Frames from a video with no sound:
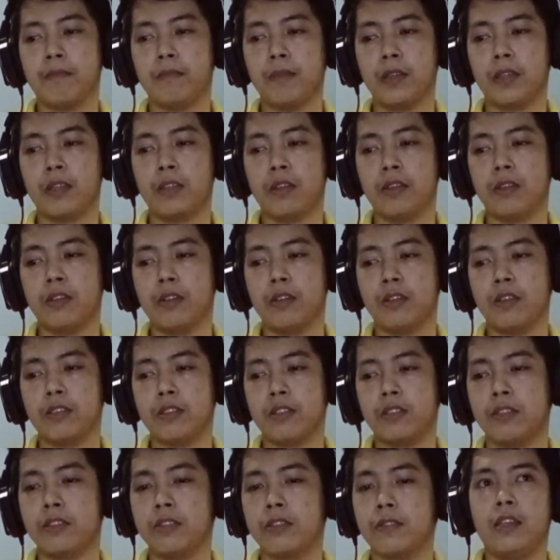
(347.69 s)

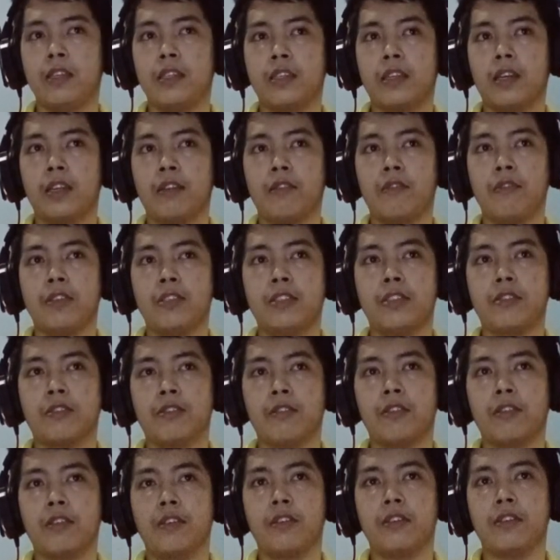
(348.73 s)
because it can only
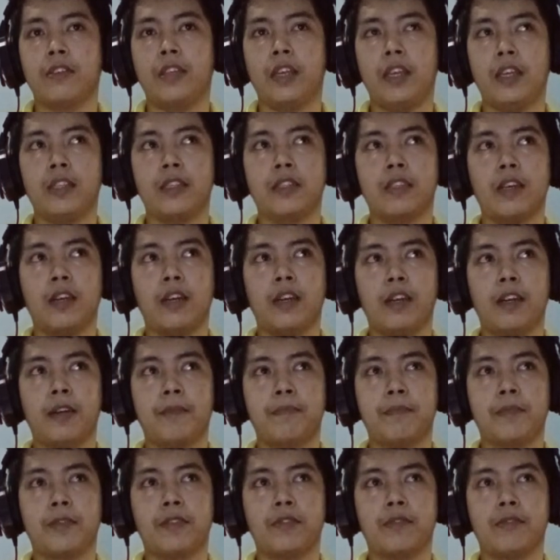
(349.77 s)
store data
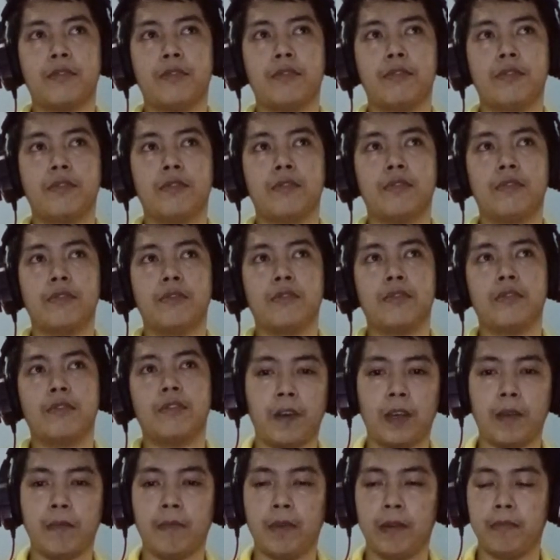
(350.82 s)
up to
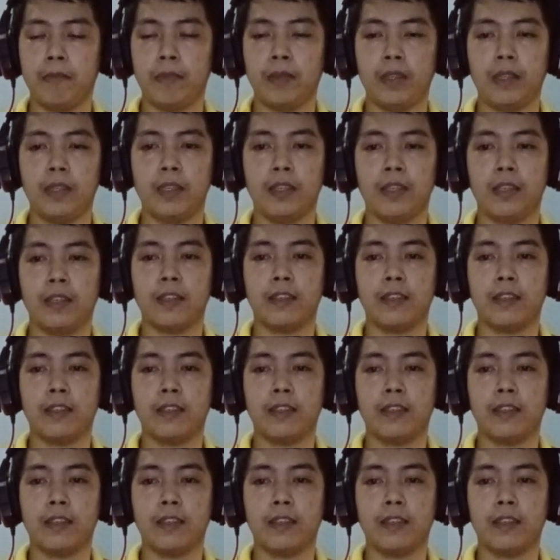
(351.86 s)
5 MB.